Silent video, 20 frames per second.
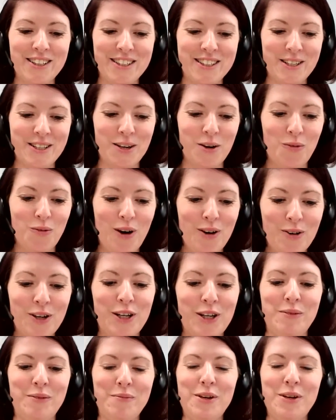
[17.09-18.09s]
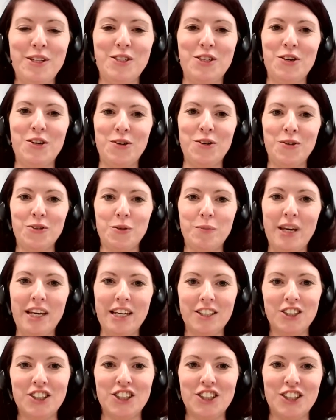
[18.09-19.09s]
welcome to The
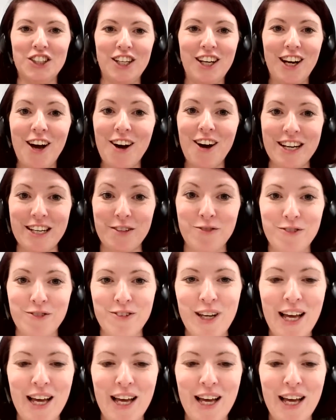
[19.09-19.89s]
Pitch Live.